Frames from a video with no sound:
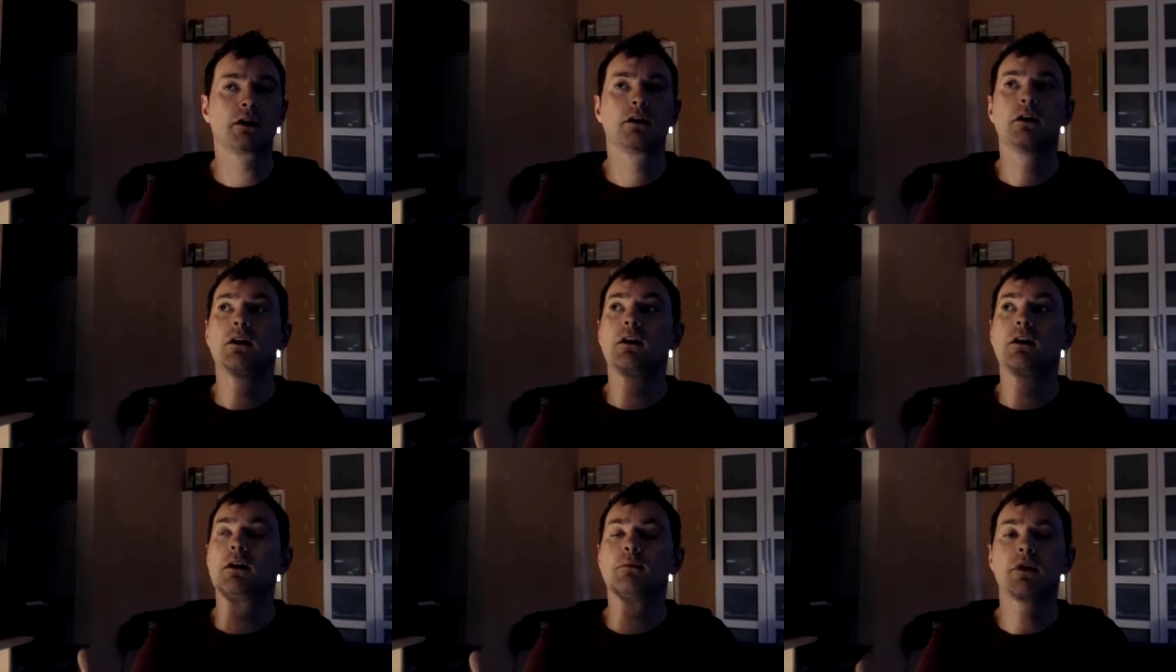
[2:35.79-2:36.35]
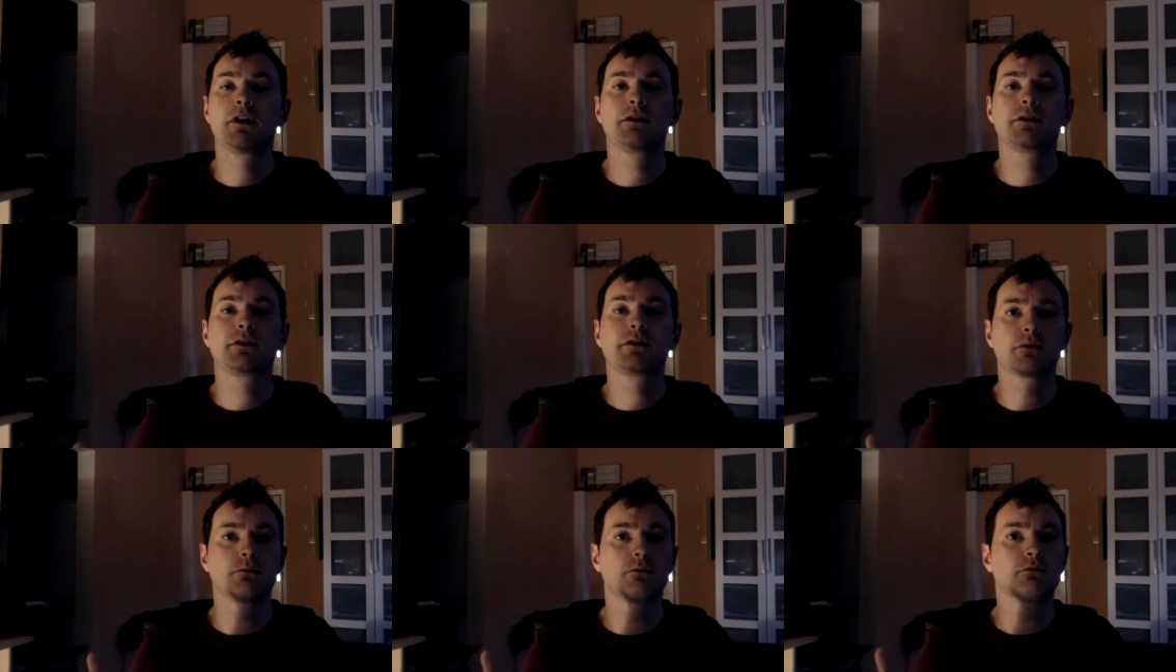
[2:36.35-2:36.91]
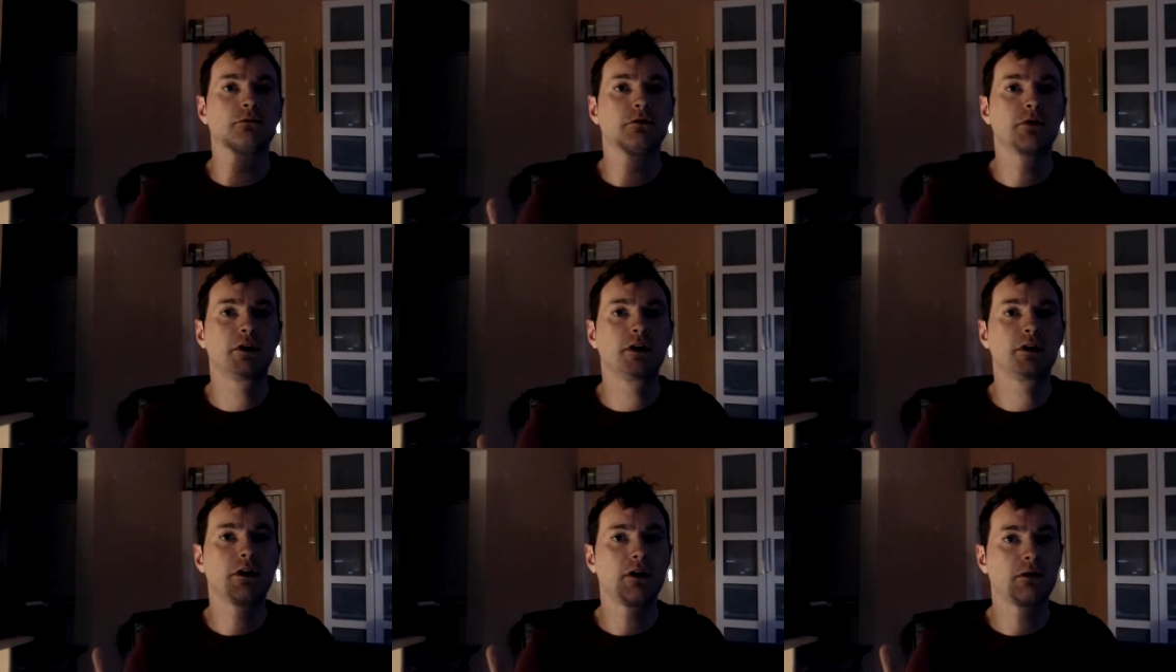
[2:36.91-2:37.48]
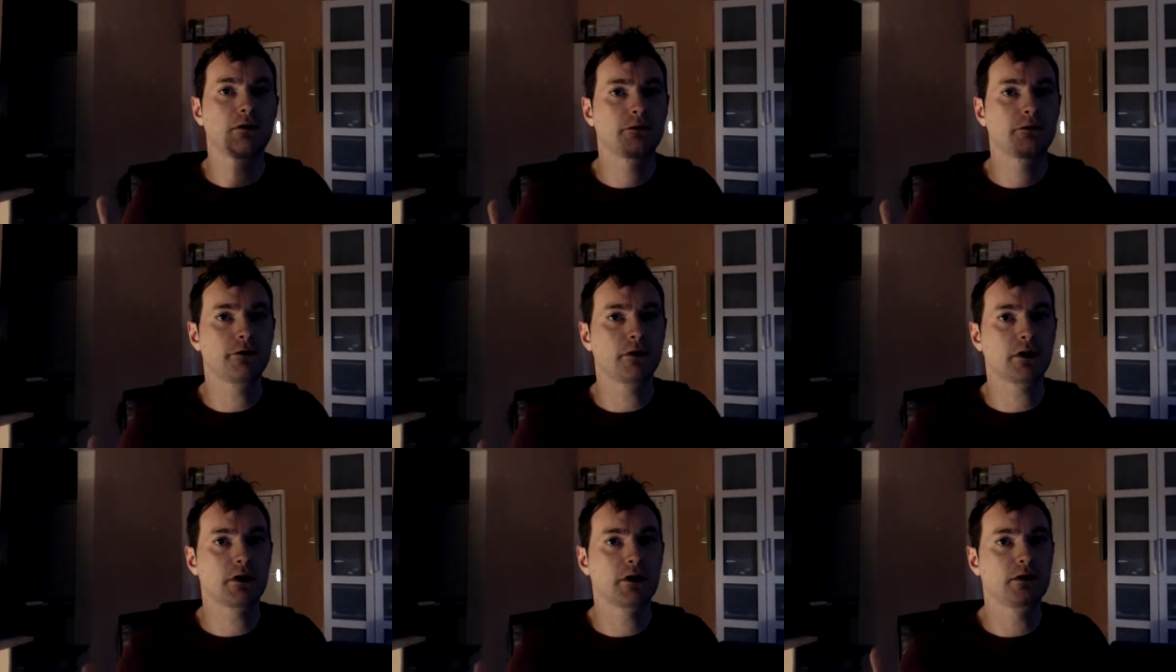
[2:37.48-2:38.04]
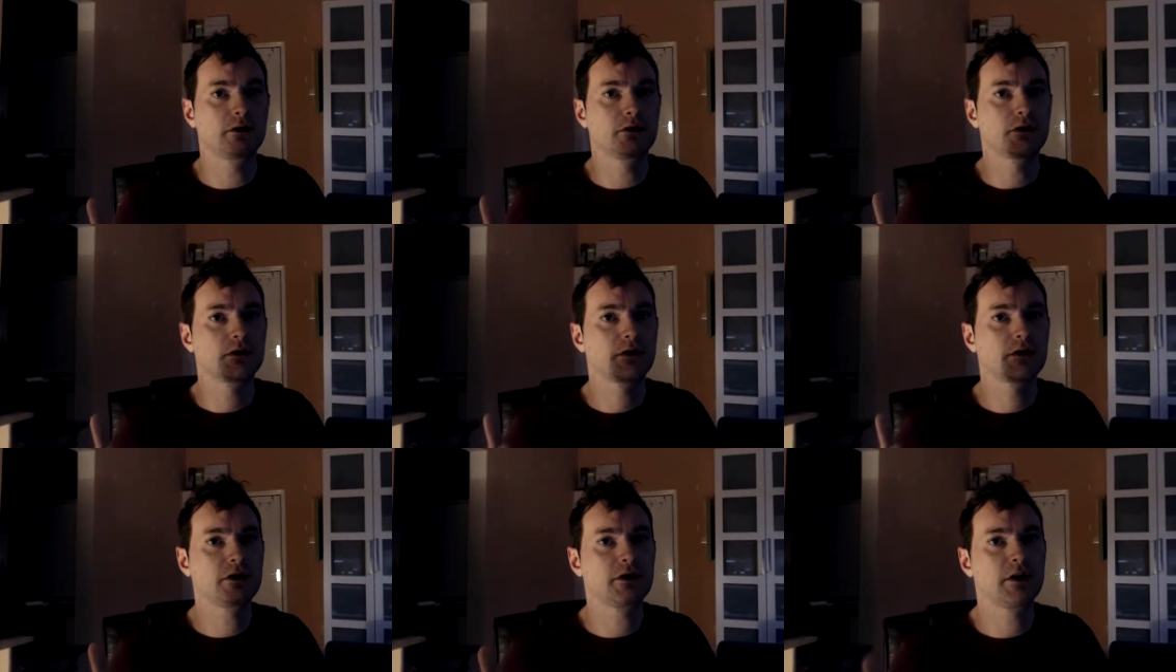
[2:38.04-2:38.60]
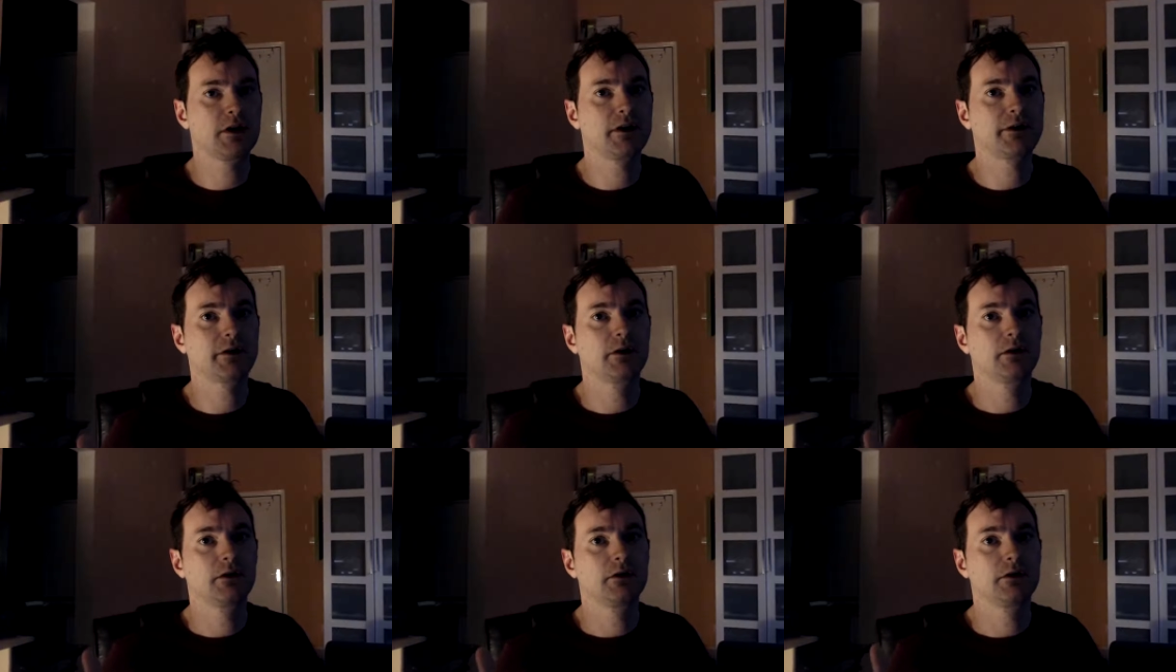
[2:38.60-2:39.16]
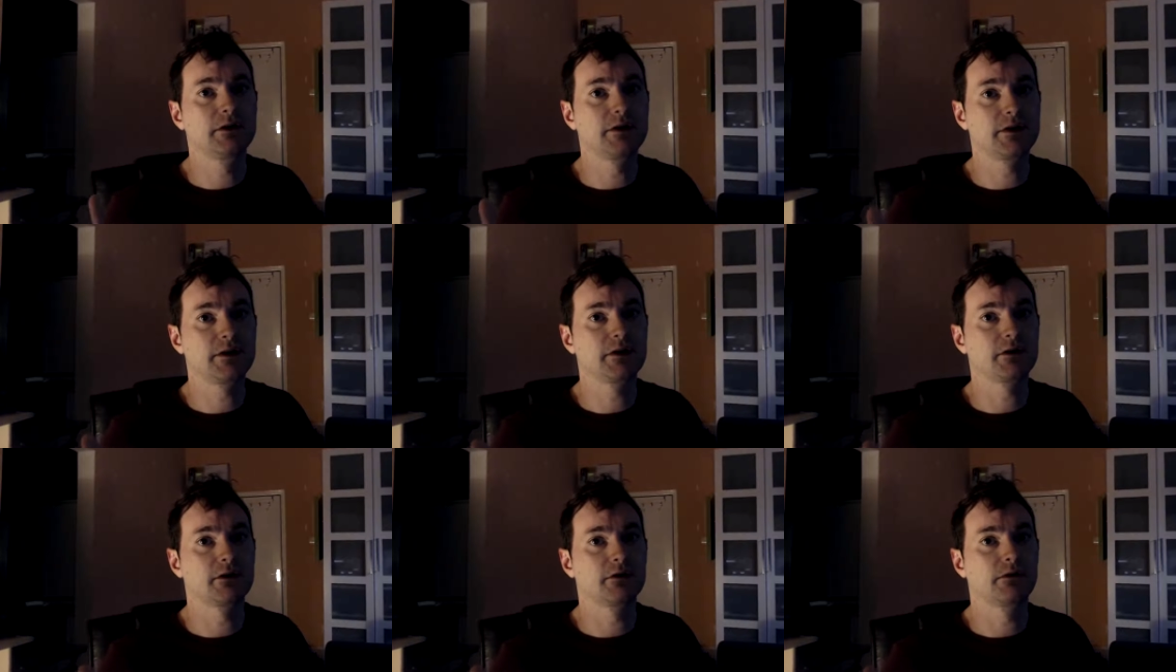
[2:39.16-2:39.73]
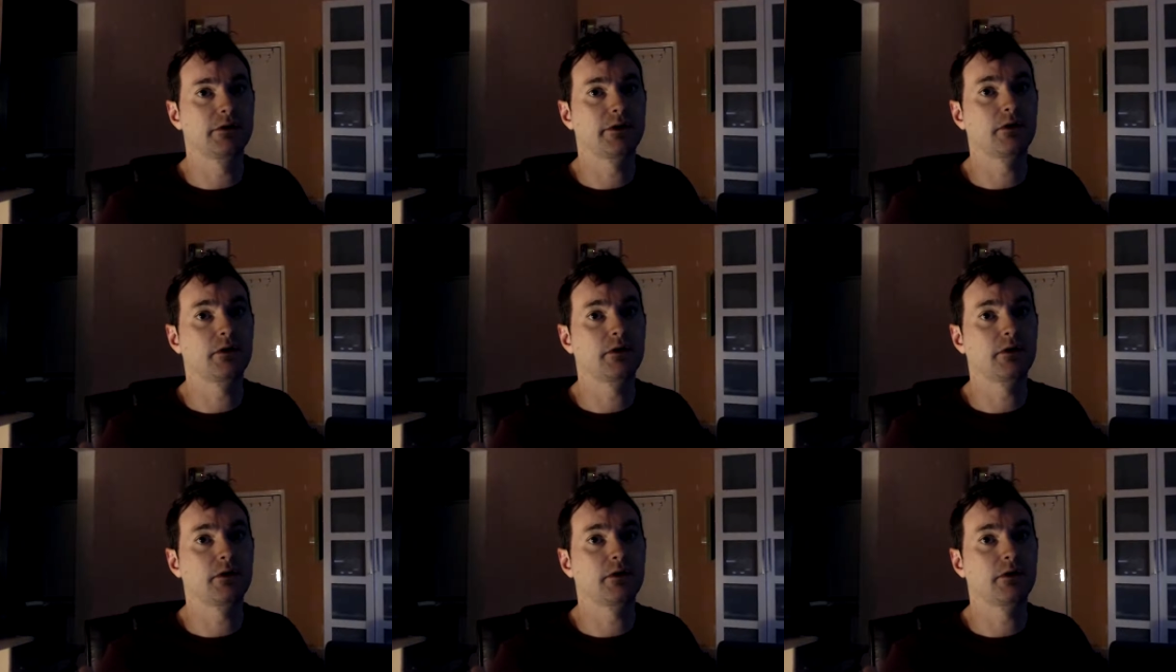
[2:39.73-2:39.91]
He made some really fucking shit decisions.